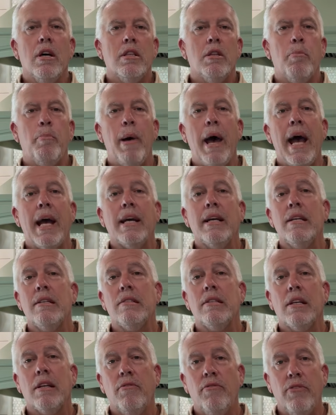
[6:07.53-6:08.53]
The packet
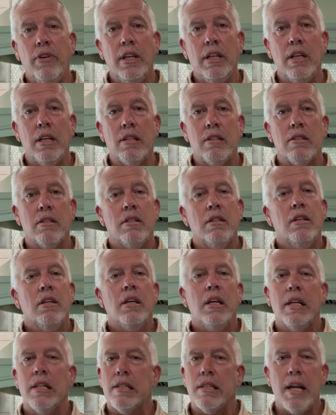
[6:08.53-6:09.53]
is a convenience.
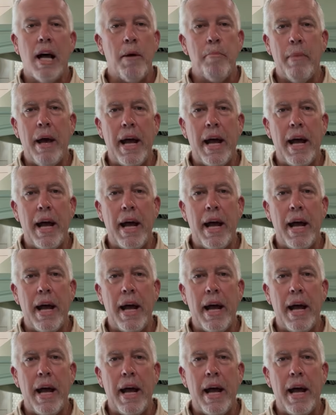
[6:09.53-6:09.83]
It's not